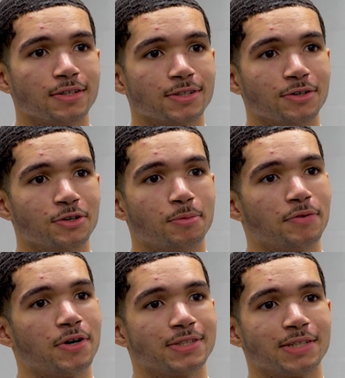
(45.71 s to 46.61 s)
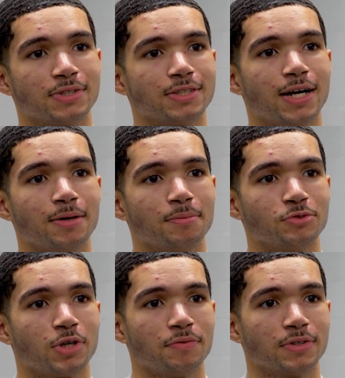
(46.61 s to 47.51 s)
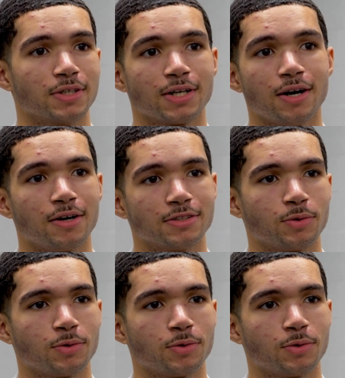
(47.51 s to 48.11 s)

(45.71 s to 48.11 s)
So my first ever time driving a car,